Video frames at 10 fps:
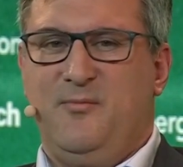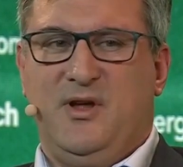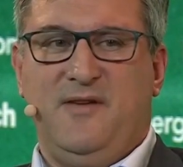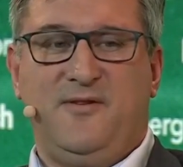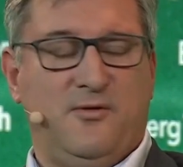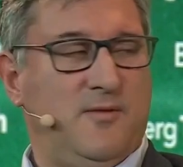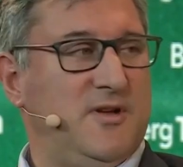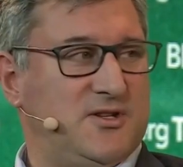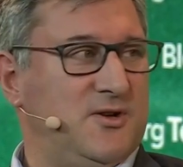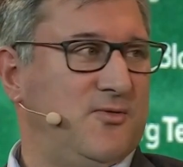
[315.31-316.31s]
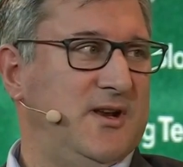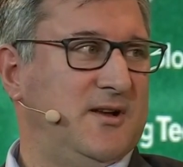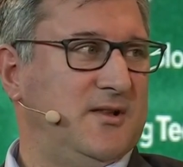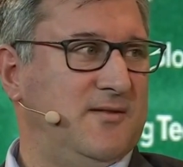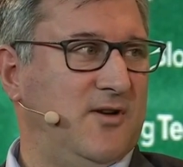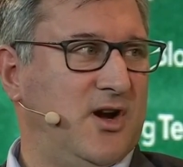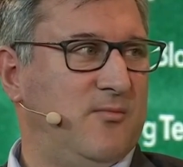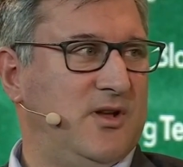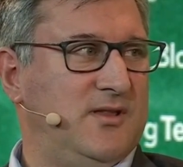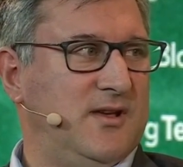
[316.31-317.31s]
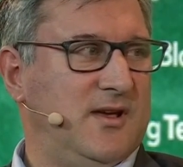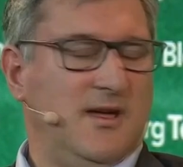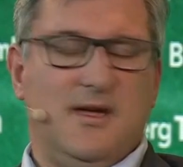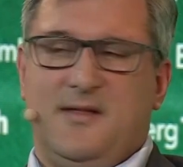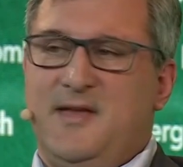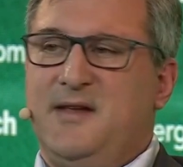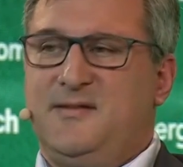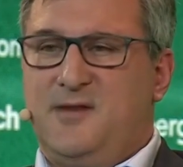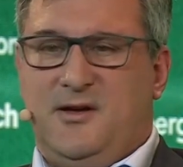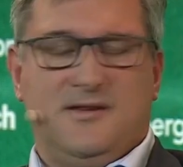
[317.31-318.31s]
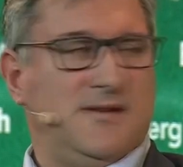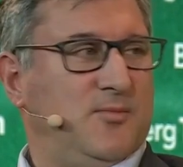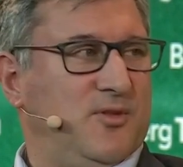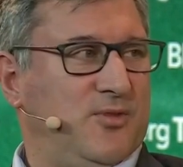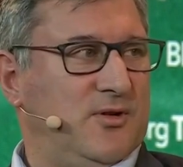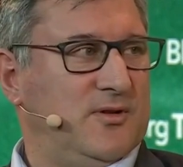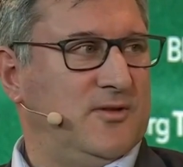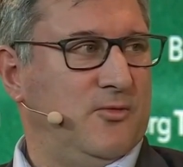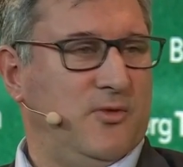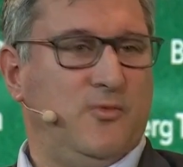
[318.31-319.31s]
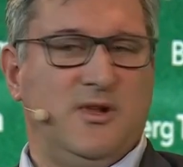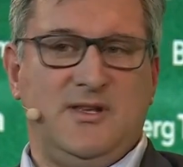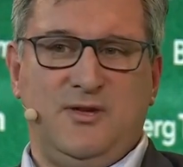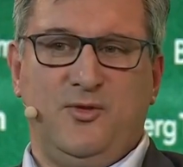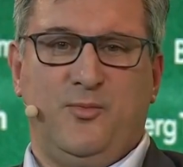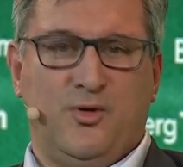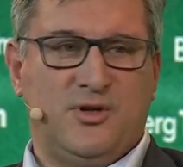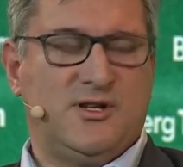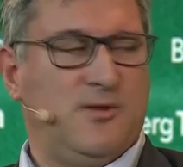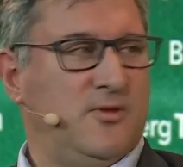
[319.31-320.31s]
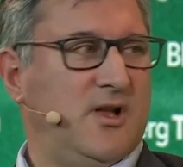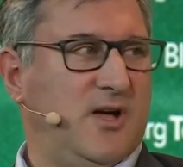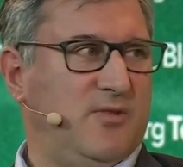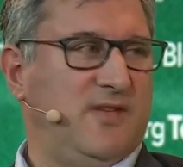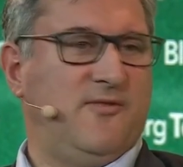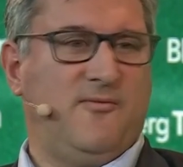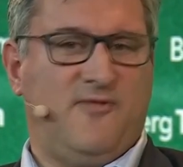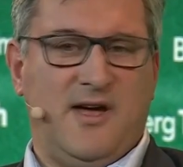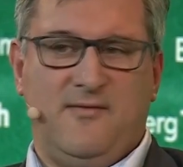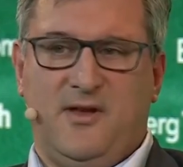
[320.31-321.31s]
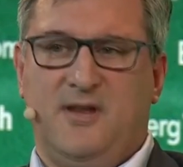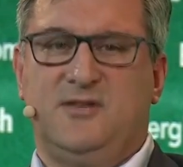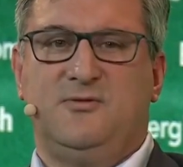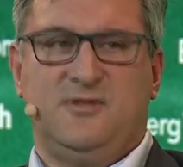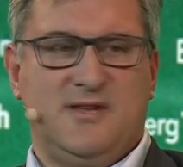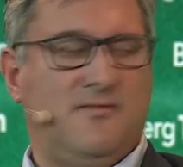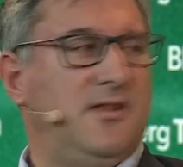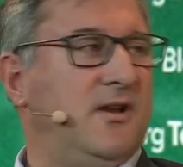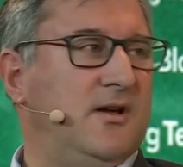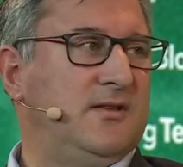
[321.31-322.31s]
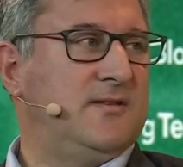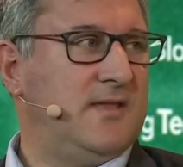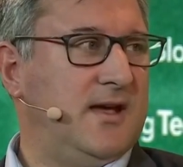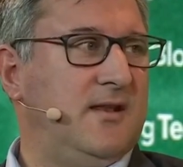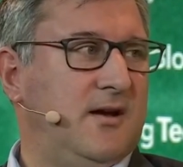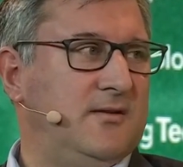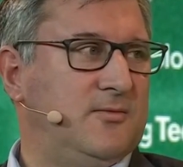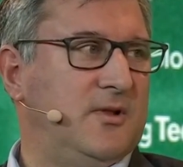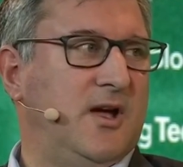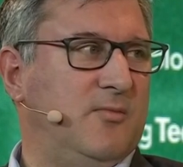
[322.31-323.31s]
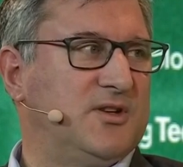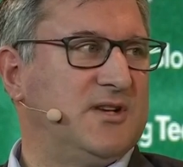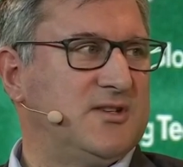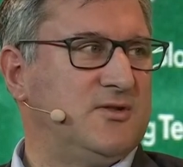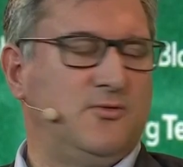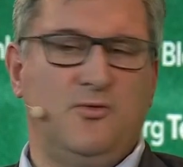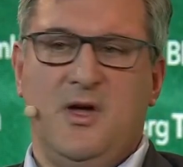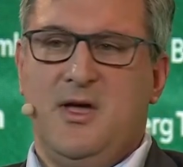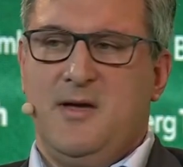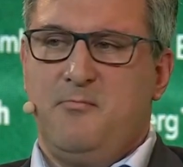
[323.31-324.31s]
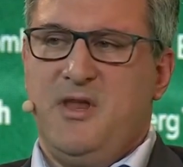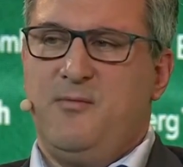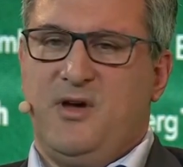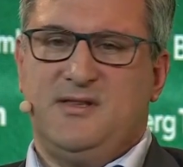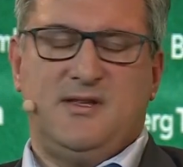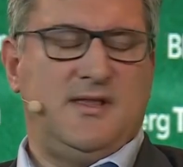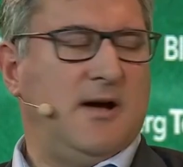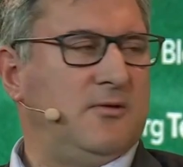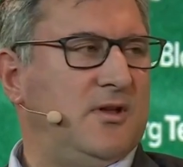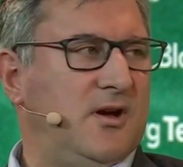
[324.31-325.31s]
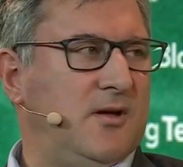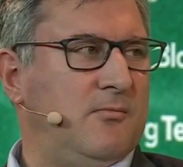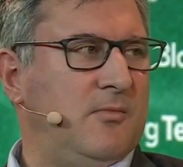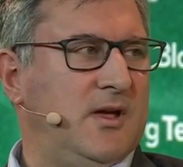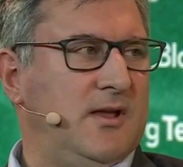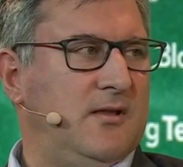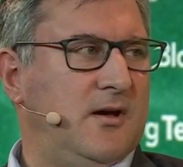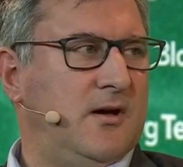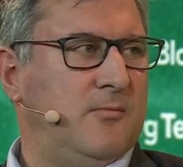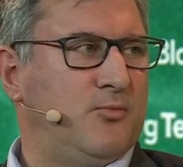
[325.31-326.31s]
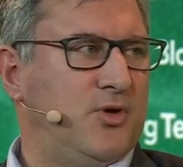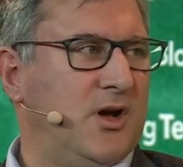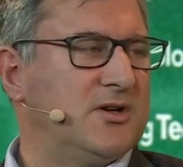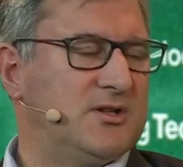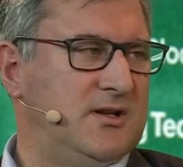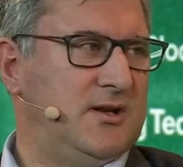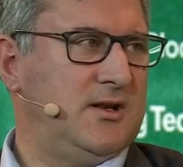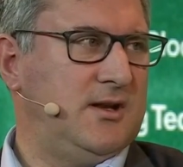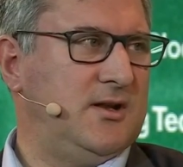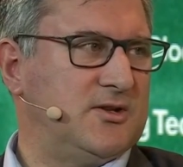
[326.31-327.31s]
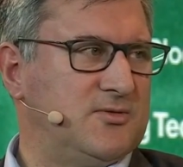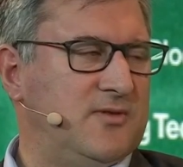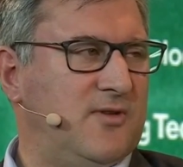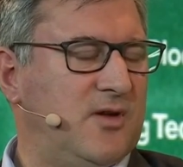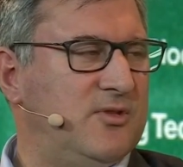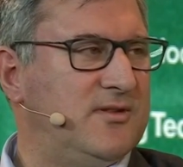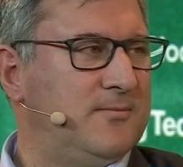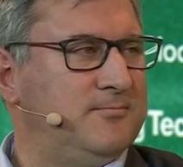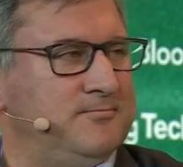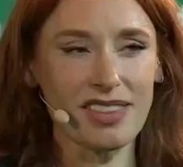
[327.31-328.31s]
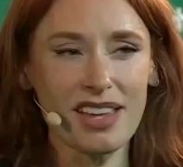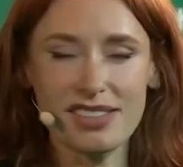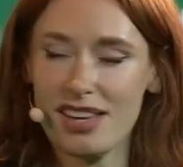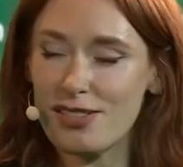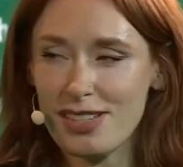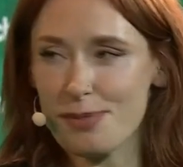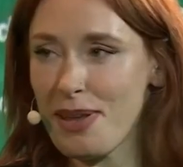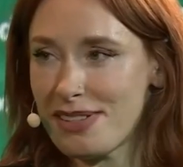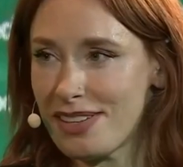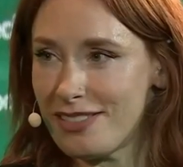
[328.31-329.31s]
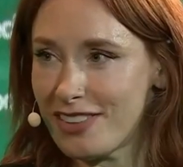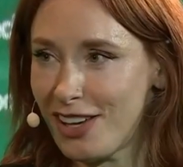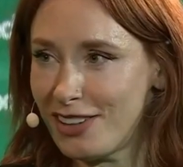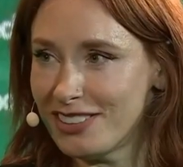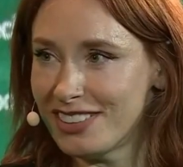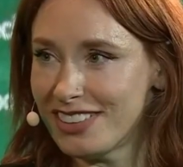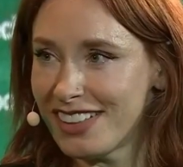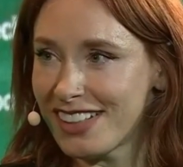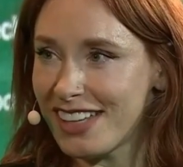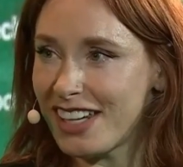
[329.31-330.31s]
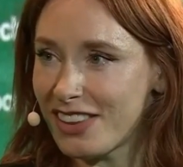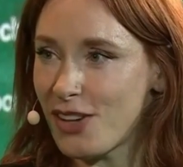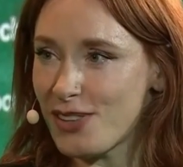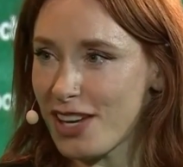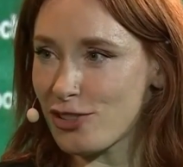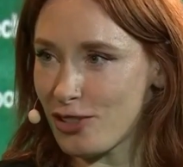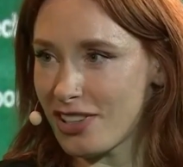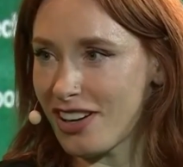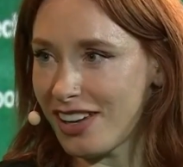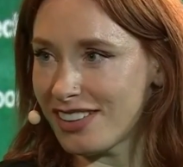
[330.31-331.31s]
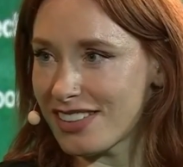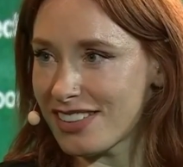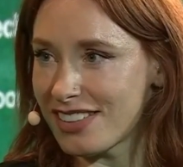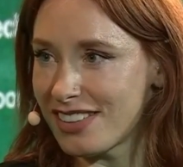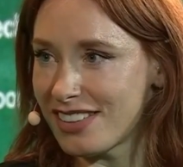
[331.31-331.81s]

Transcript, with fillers: But if you're in mission critical environment, that is not acceptable. So we really need to push that reliability from five nines to seven nines, nine nines reliable, just to minimize the downtime in uh, production industrial environments. That, that sounds expensive, though, getting those extra nines.